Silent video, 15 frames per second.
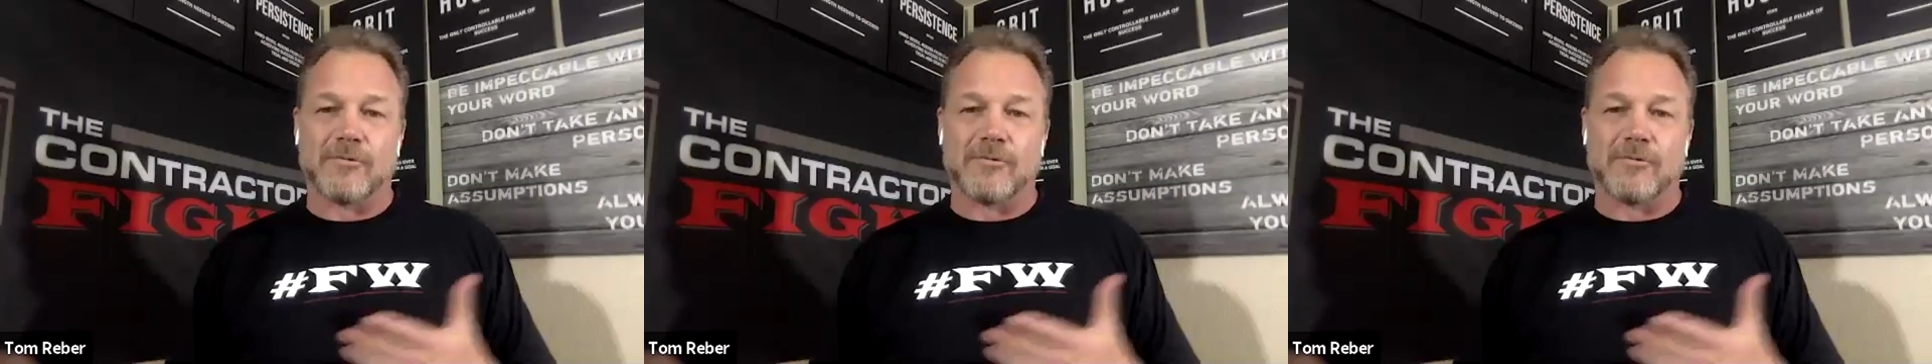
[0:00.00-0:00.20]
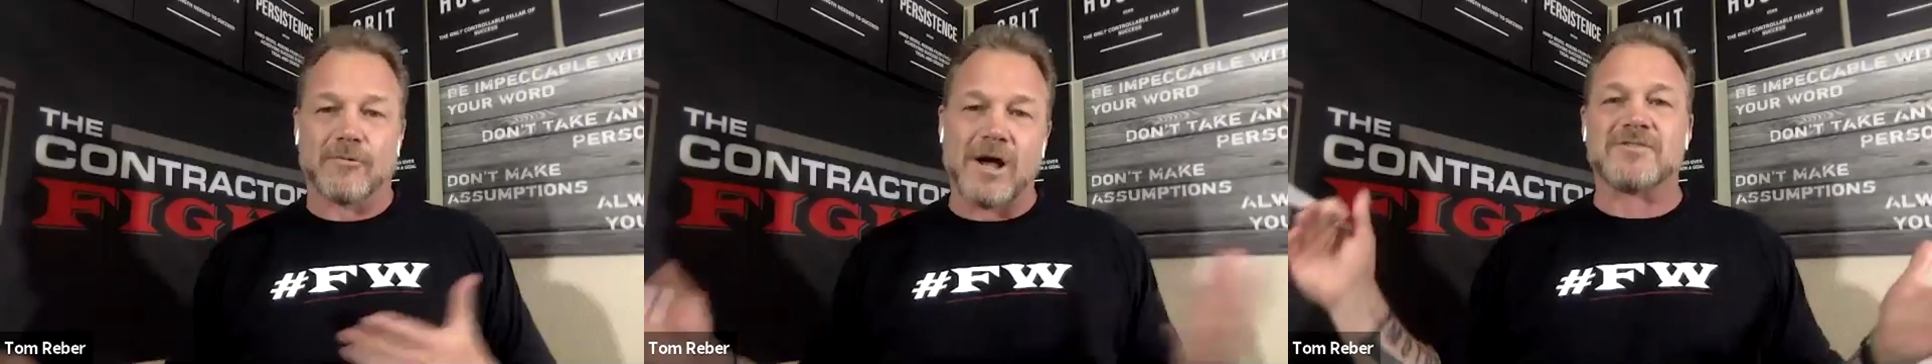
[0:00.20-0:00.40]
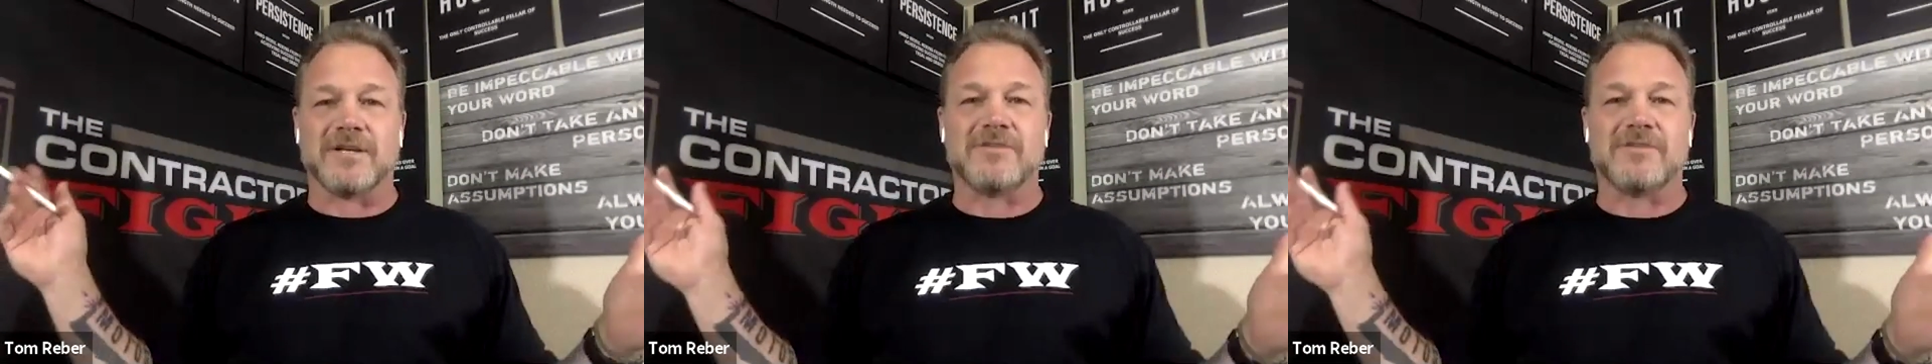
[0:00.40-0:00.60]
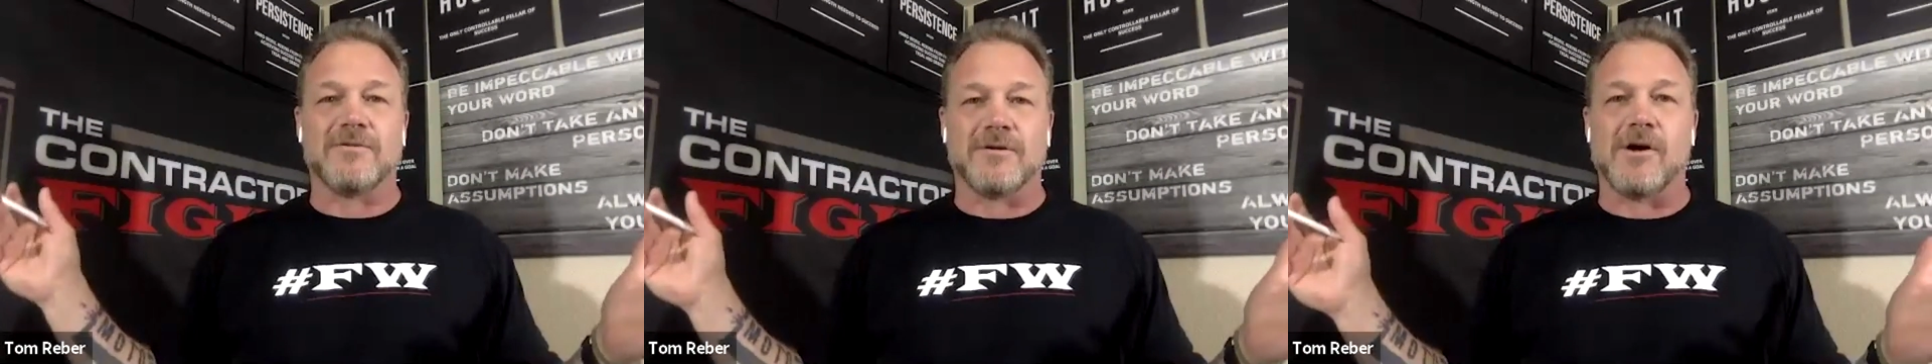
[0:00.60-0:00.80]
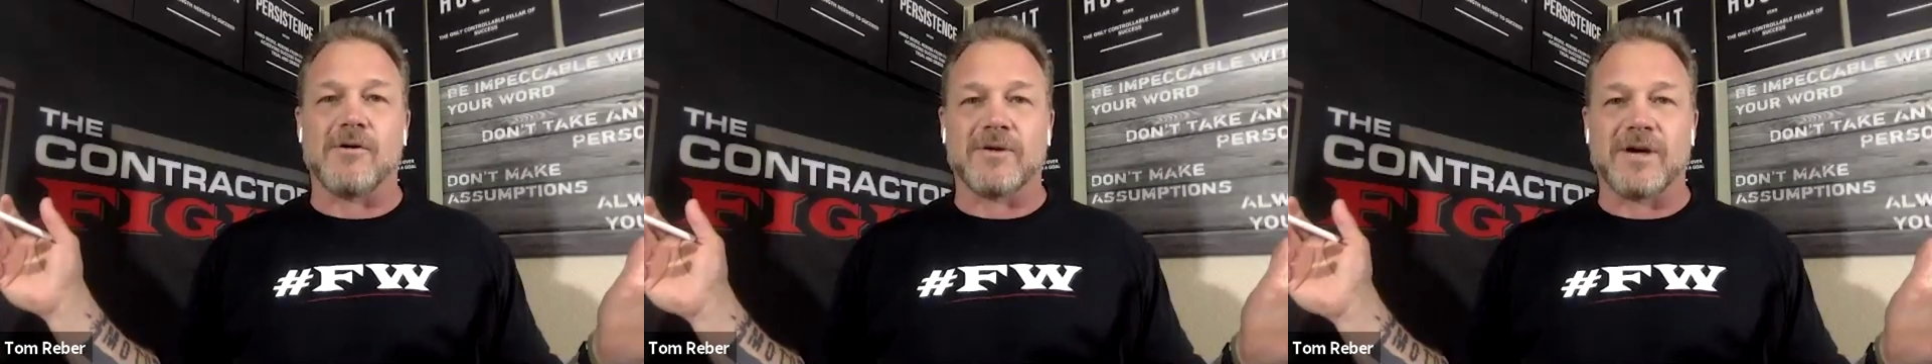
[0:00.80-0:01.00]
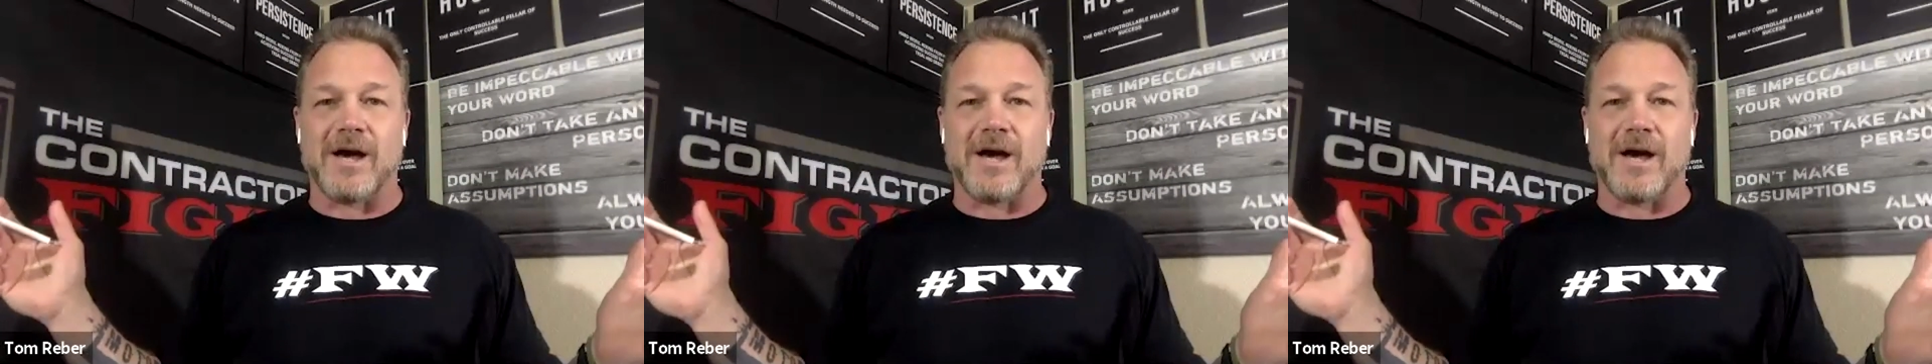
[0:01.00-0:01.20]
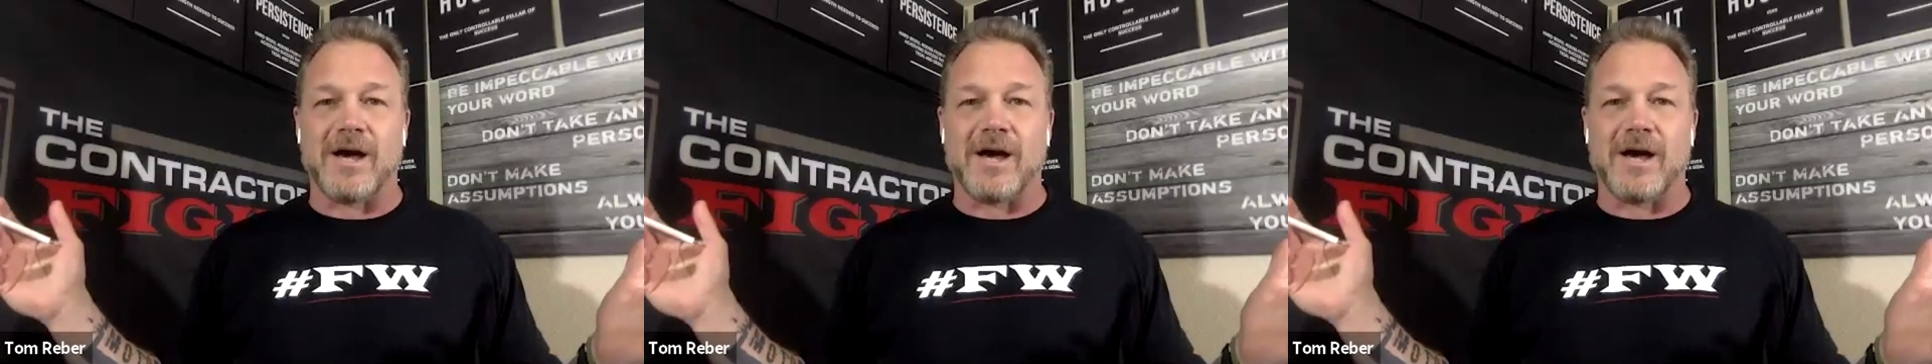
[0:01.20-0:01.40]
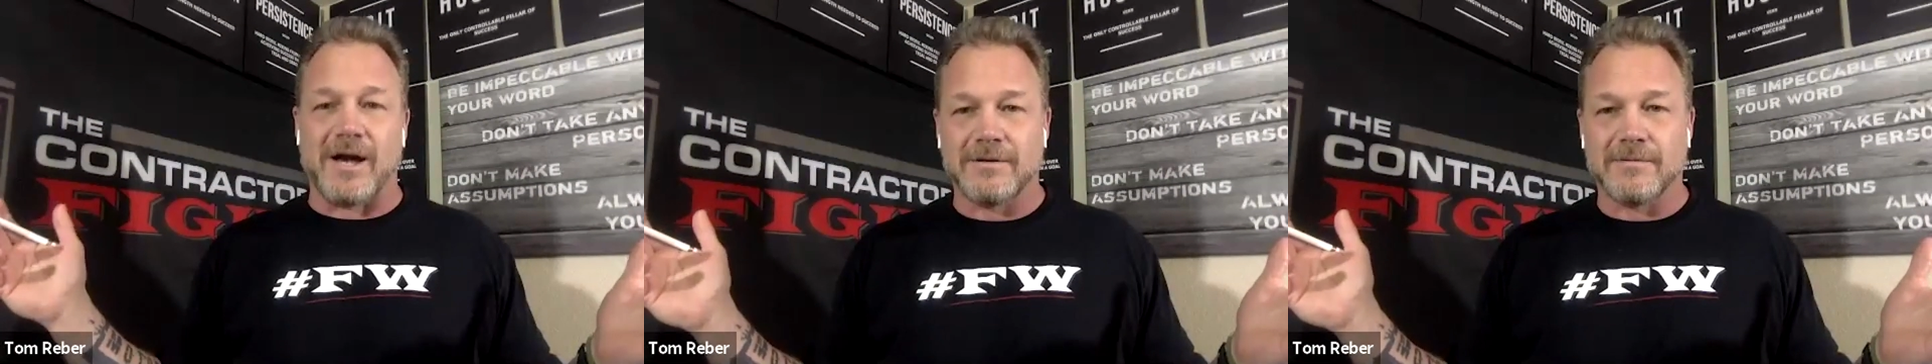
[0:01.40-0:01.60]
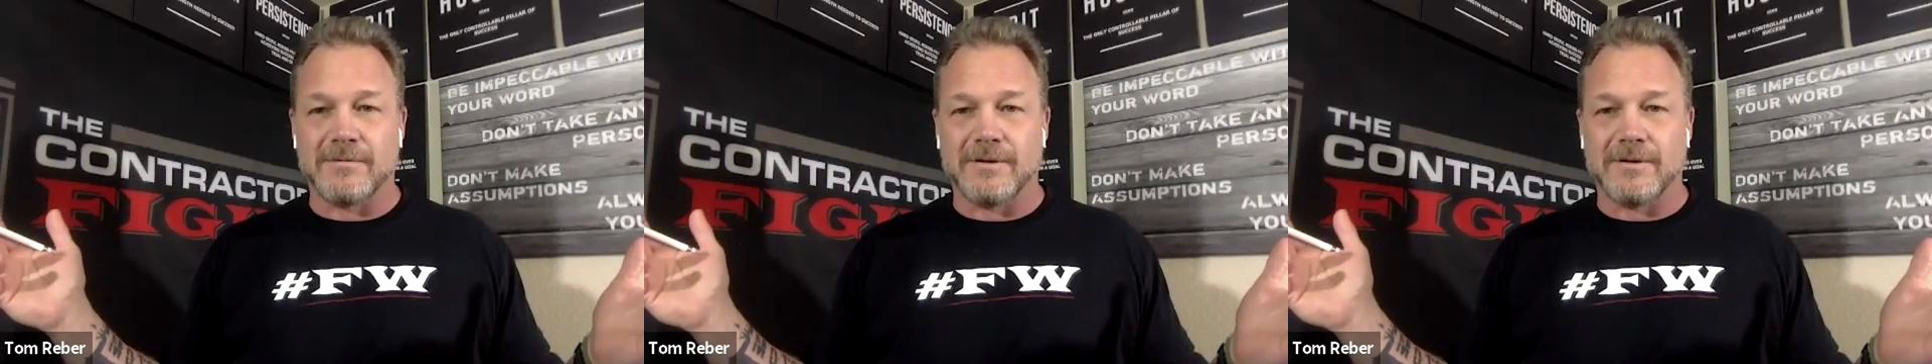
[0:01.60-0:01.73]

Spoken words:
and we're actually doing okay.